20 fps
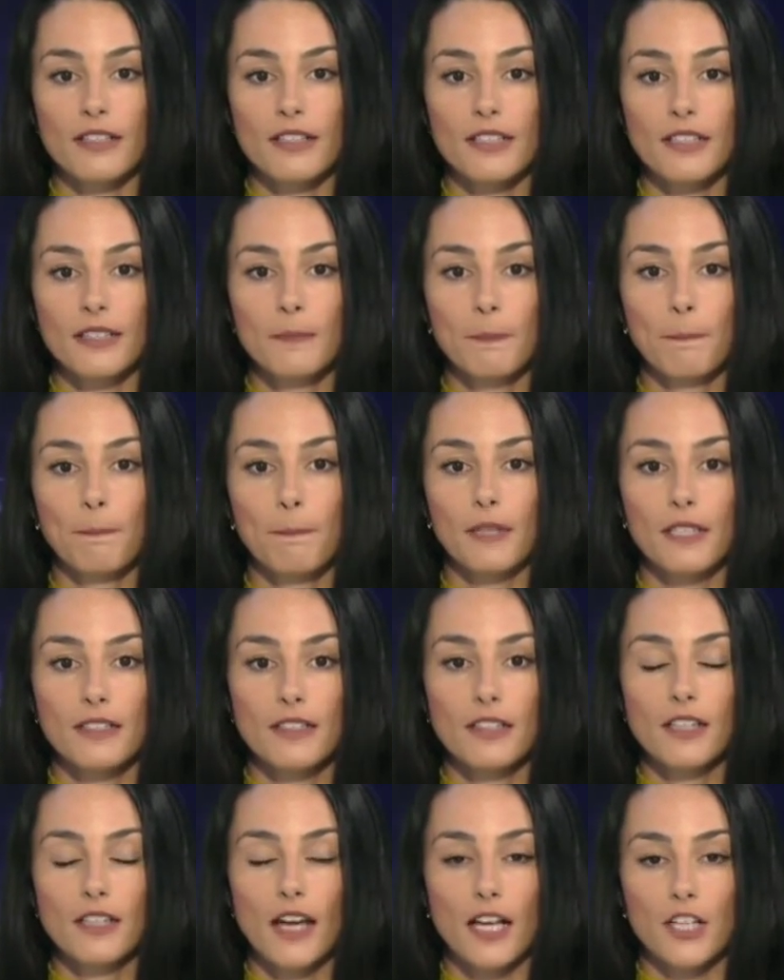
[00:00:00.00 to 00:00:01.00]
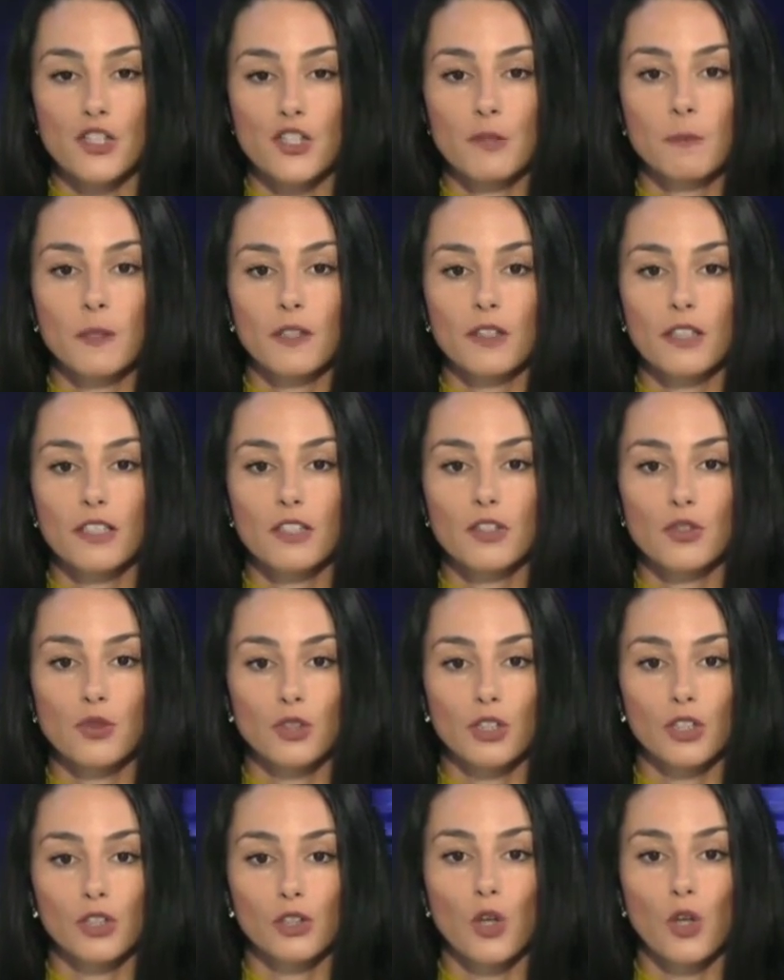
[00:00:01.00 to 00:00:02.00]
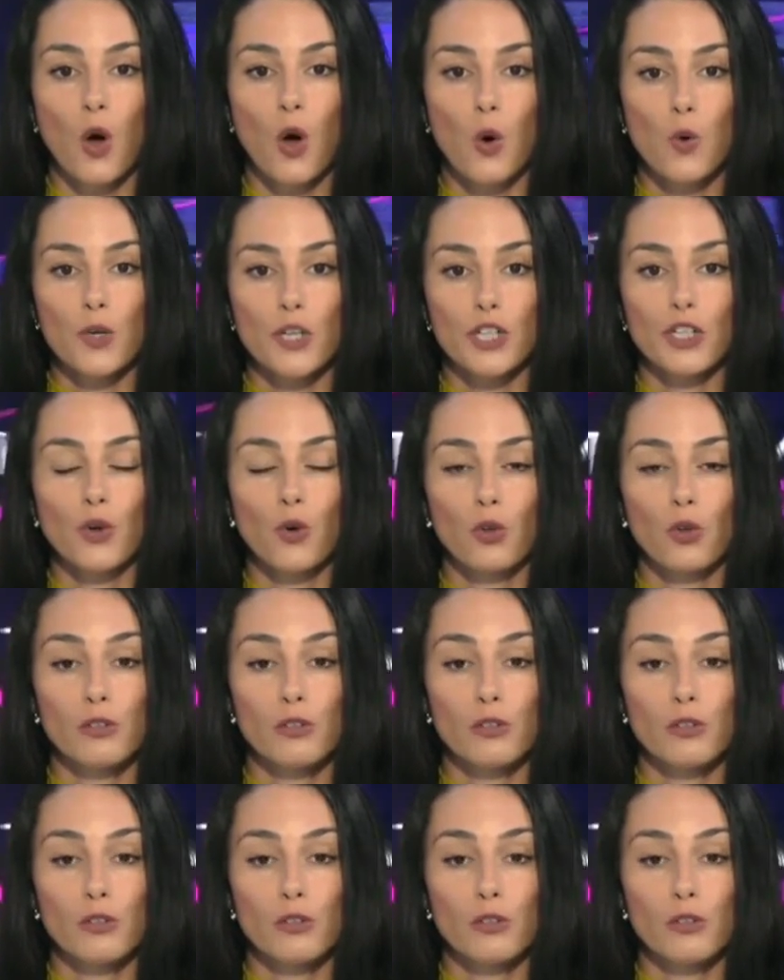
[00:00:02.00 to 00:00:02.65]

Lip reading: Is it attributed to the lower